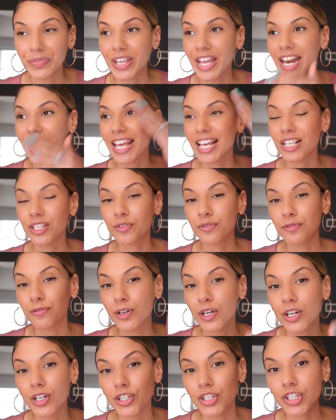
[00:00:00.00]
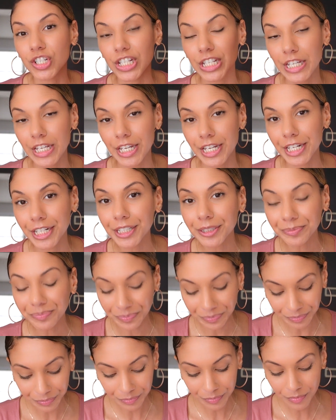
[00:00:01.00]
And his first year
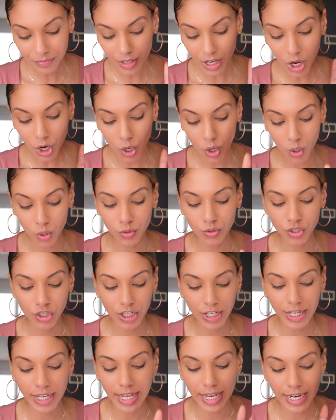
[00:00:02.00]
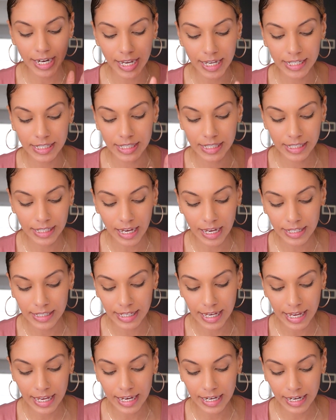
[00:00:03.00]
coaching in
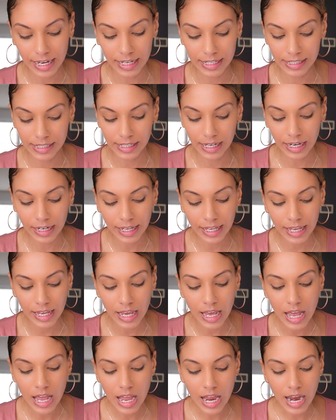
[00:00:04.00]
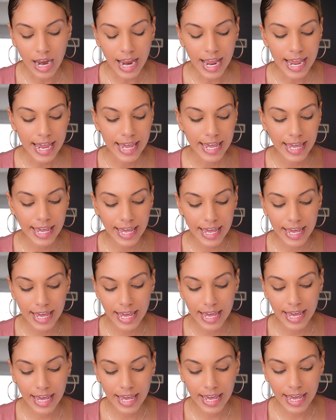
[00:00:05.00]
Dayton, Kentucky,
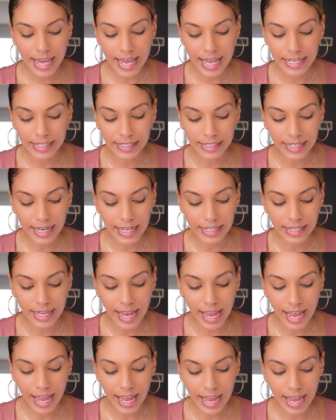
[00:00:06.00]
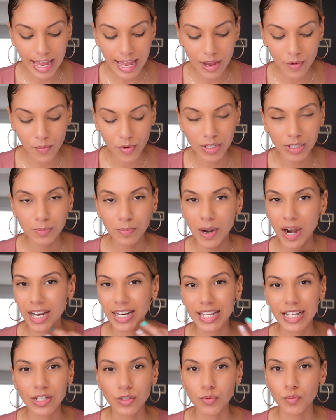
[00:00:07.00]
it said that it was
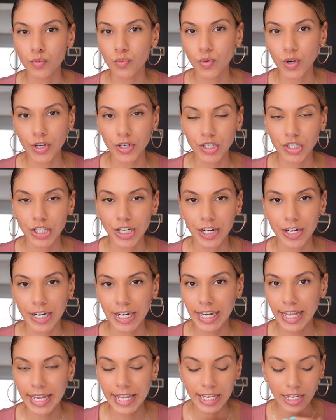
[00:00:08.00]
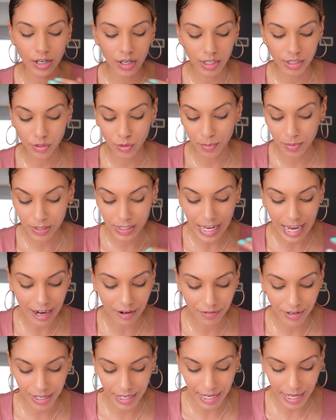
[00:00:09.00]
probably his worst year. He lost almost
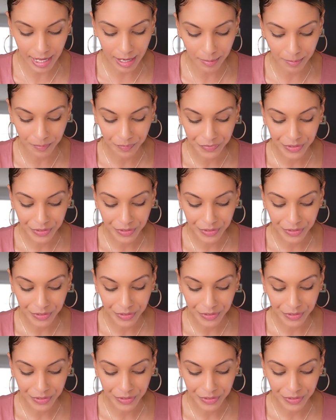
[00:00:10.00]
every game.